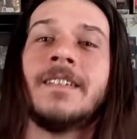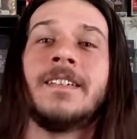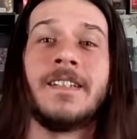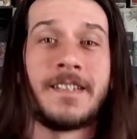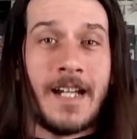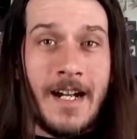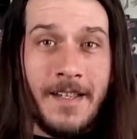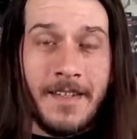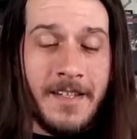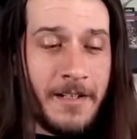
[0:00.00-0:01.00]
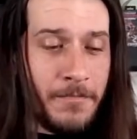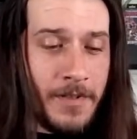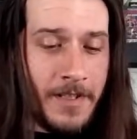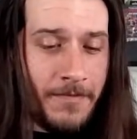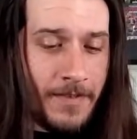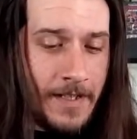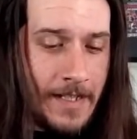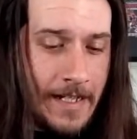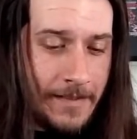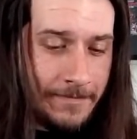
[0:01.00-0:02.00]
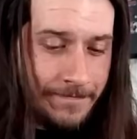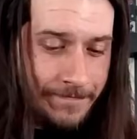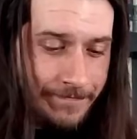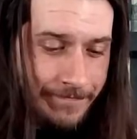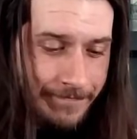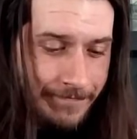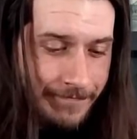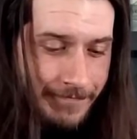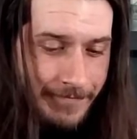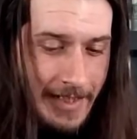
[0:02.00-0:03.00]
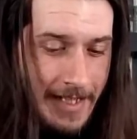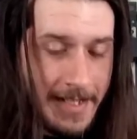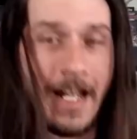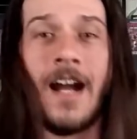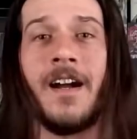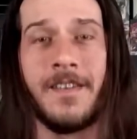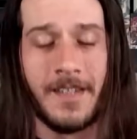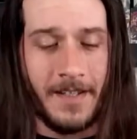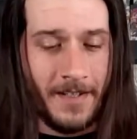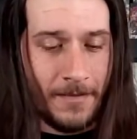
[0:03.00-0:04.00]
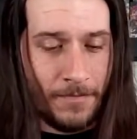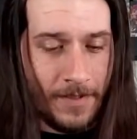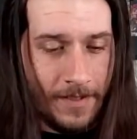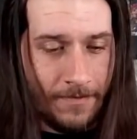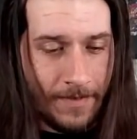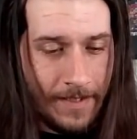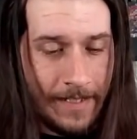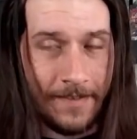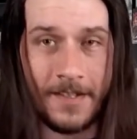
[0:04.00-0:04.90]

The entire thing completely fell out. The entire thing completely fell out.